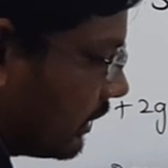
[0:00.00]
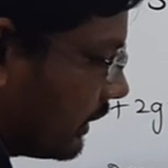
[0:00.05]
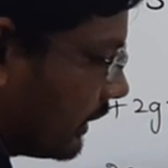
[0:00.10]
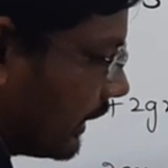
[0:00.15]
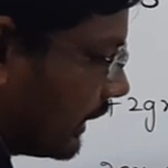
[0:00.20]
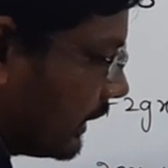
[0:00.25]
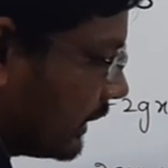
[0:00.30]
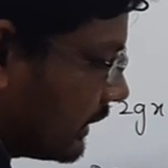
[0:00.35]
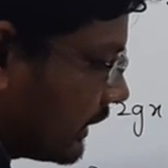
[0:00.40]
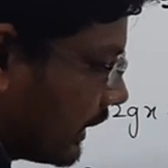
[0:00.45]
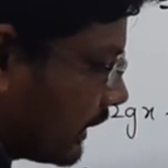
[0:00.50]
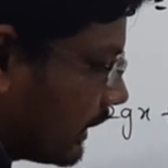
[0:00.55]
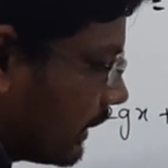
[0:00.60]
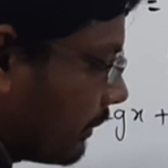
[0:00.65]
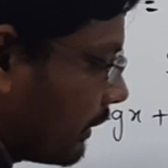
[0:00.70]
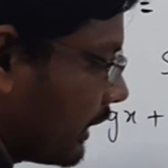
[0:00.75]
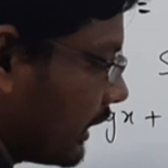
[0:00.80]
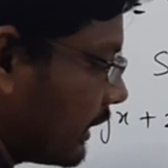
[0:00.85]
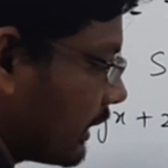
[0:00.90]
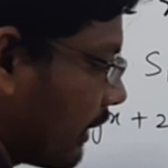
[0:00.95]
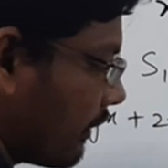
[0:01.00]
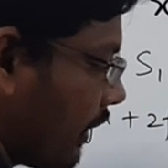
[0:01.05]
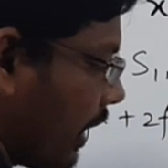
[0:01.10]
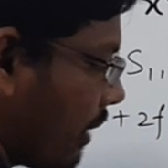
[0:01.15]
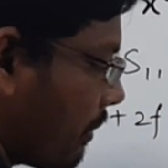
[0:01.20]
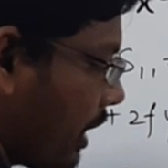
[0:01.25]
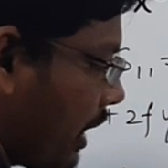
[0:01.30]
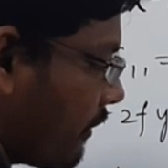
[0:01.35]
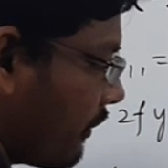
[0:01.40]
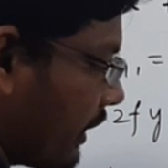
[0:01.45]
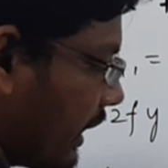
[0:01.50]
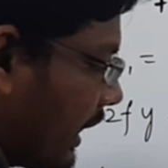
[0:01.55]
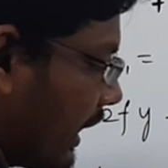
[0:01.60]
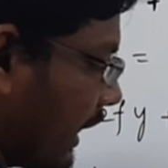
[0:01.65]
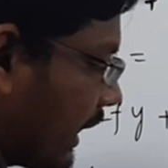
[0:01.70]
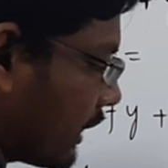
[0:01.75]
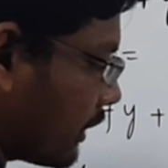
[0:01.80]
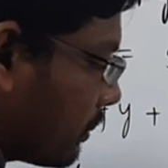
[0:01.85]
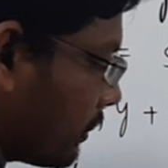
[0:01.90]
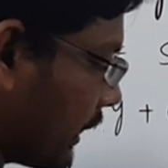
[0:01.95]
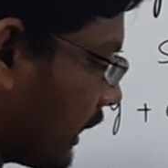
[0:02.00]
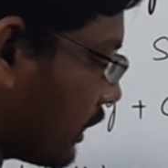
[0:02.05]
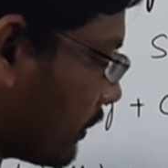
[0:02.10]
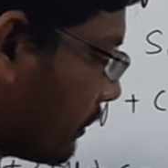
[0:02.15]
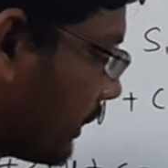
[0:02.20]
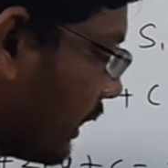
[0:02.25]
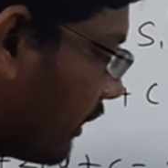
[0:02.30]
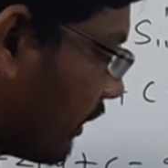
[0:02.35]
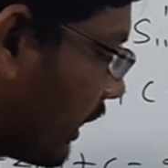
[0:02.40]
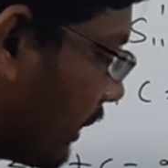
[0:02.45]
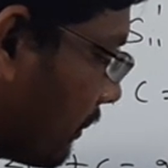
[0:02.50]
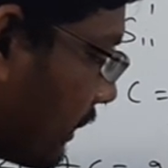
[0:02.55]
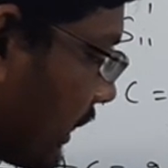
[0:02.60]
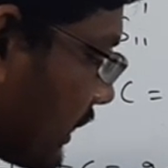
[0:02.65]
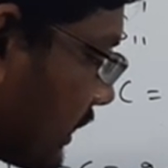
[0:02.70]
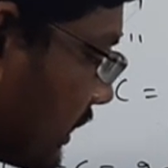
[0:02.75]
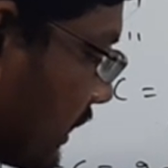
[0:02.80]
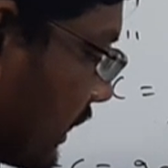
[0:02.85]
that is nothing but in the form of ax plus by plus